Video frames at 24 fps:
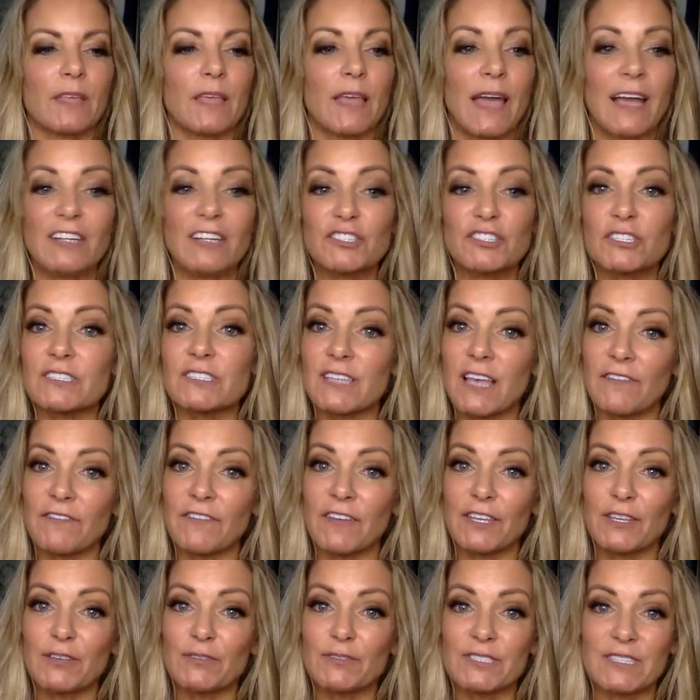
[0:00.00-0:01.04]
Actually, it's
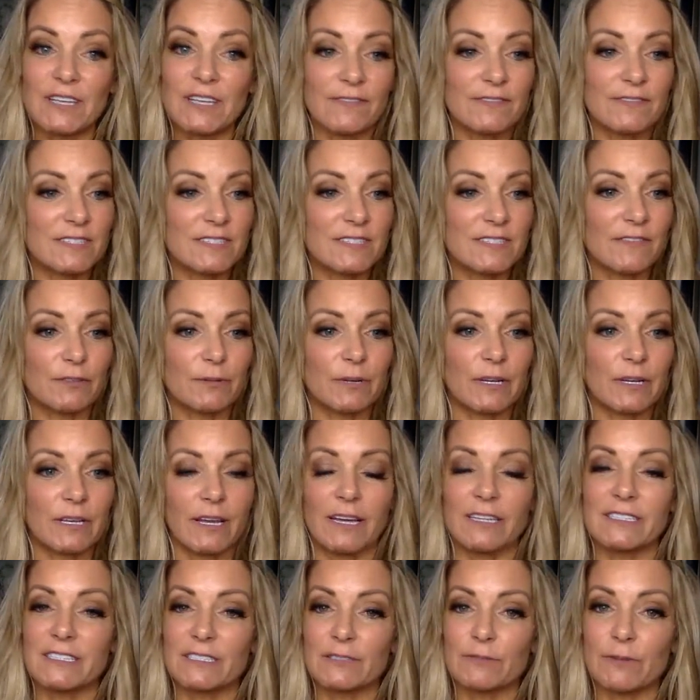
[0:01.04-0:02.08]
FAQ
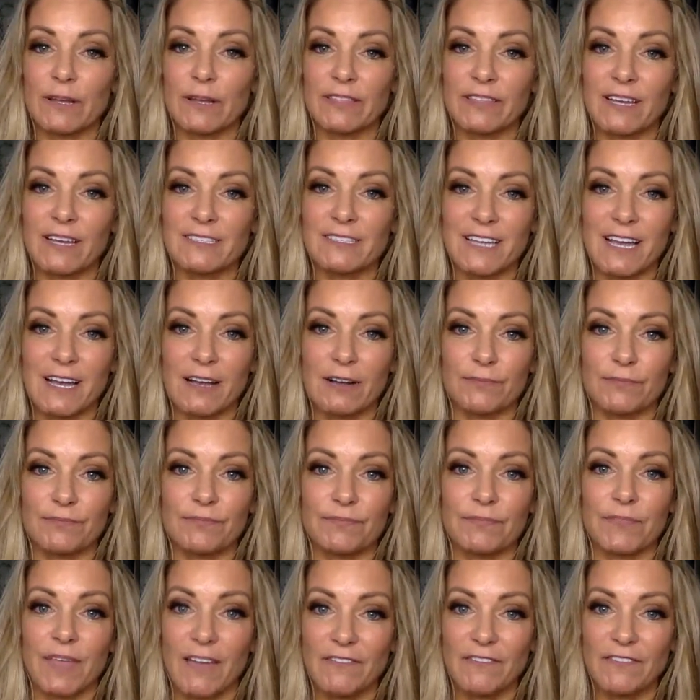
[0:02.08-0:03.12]
773. I did write that down.
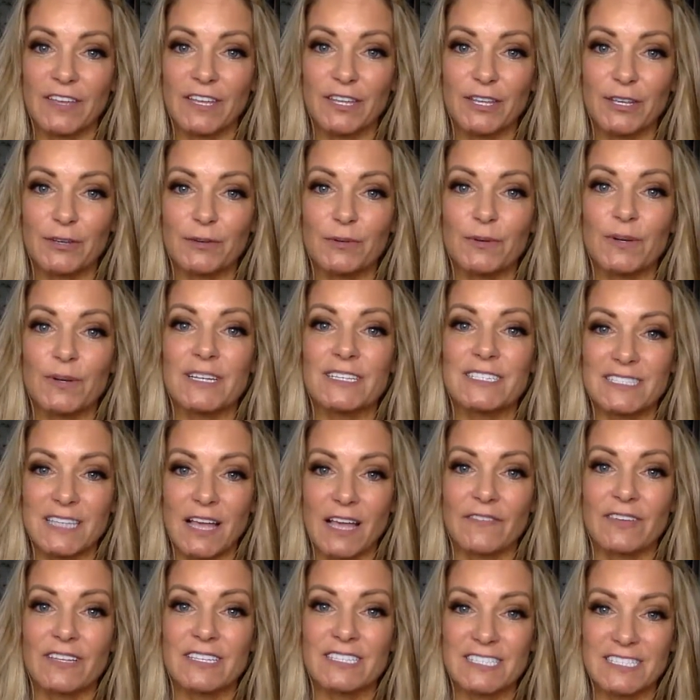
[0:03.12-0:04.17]
FAQ
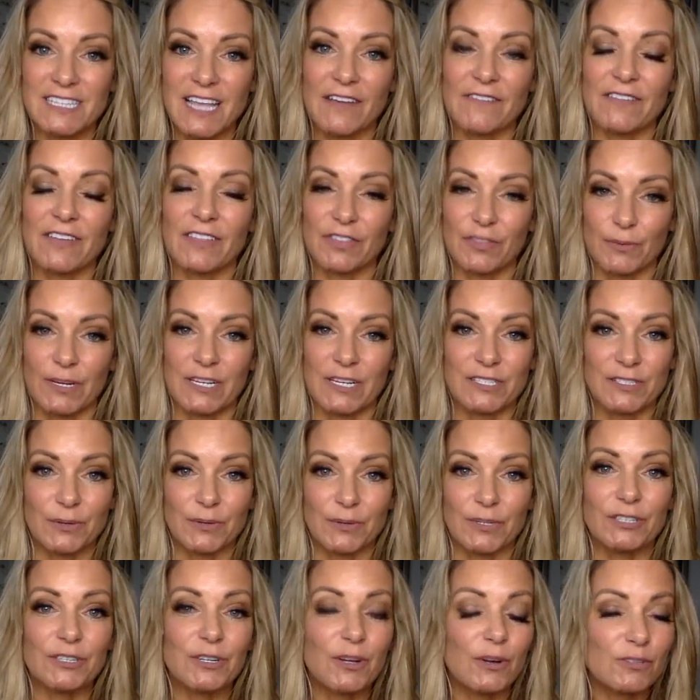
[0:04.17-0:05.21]
773.
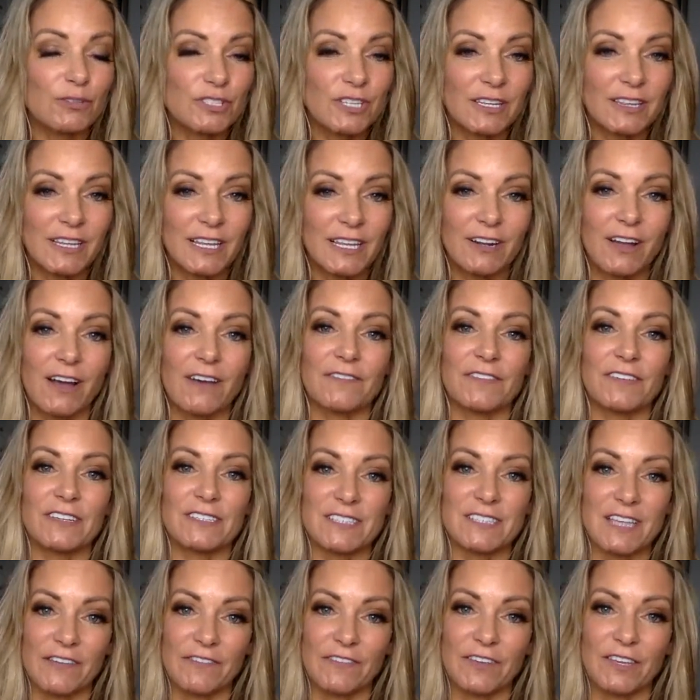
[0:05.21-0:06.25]
So in your Coach Online
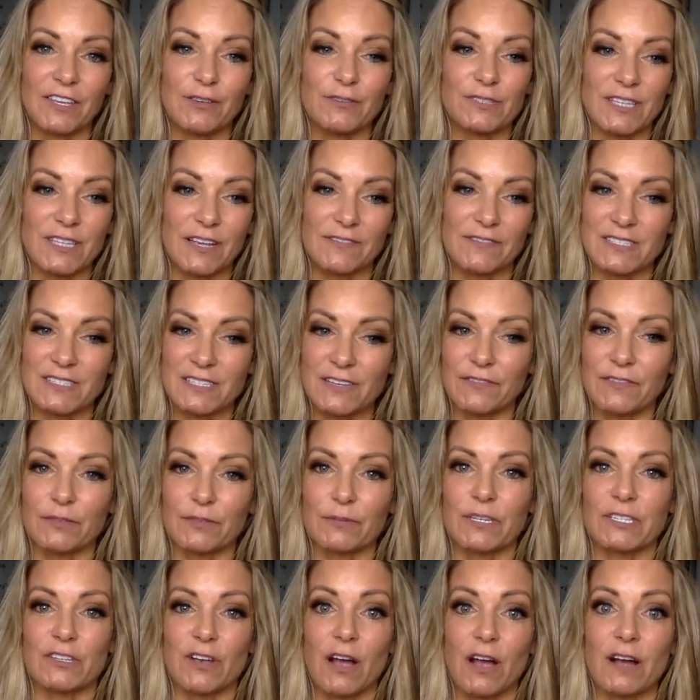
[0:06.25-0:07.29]
Office, FAQ
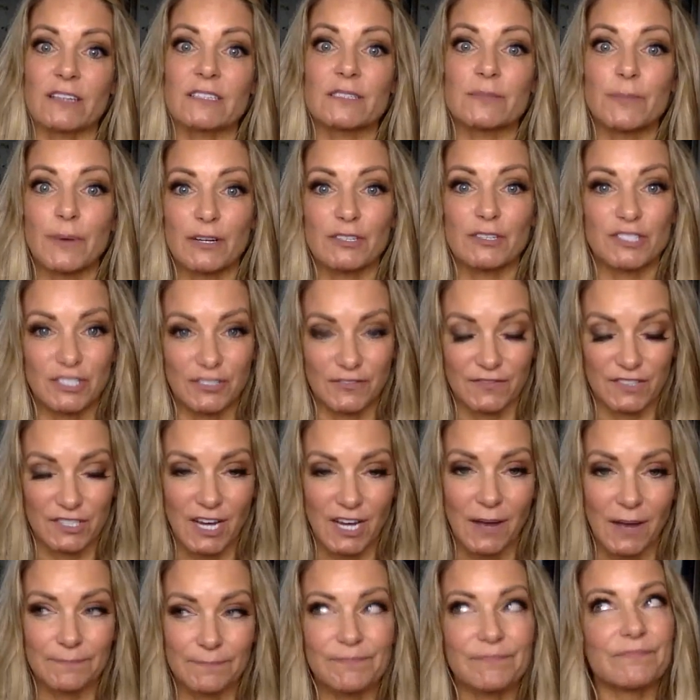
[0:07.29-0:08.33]
773 talks about Shift
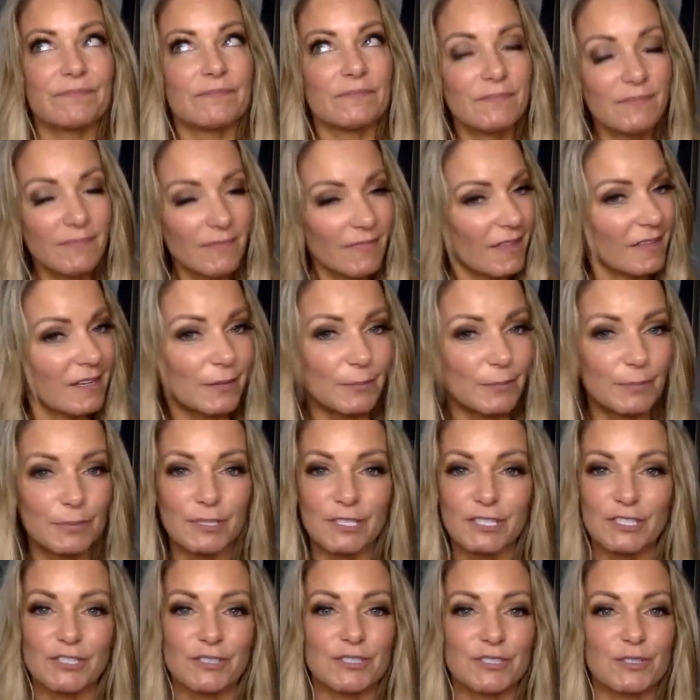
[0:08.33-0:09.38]
Shop. And I'm
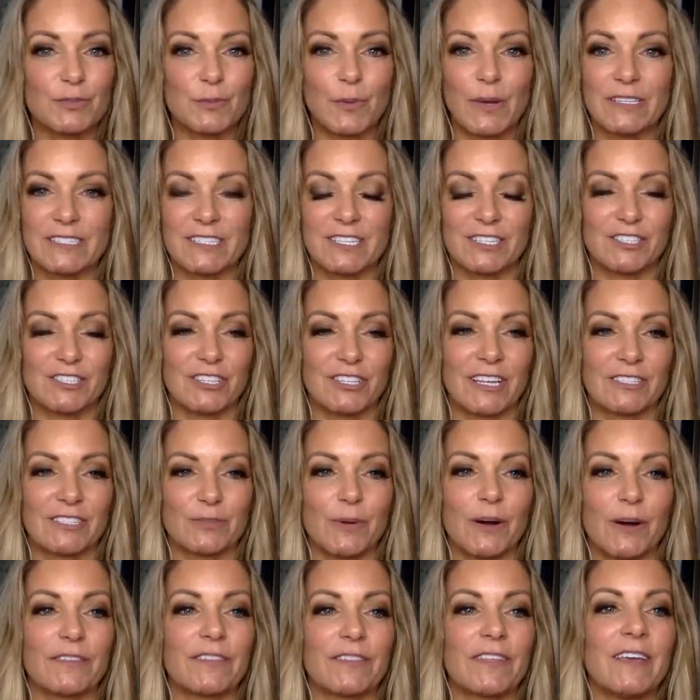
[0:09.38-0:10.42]
pretty sure it's Wednesday, July
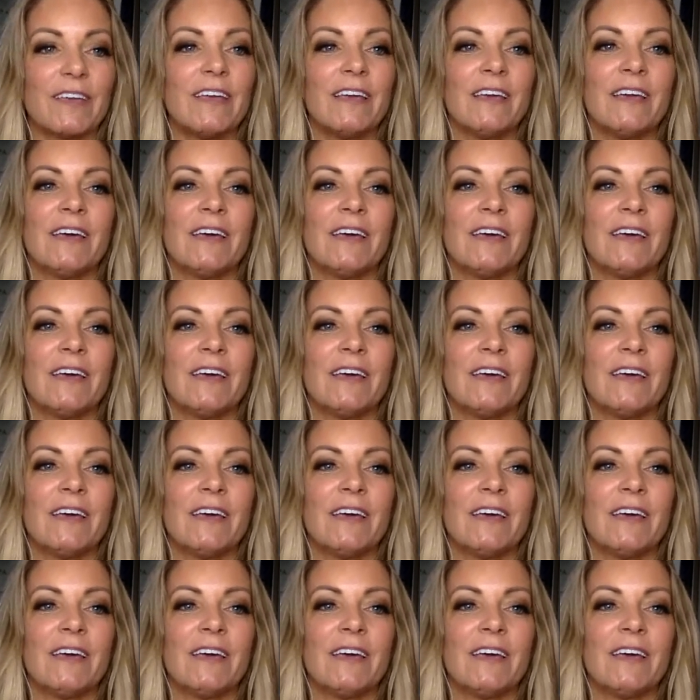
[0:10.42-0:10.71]
12th.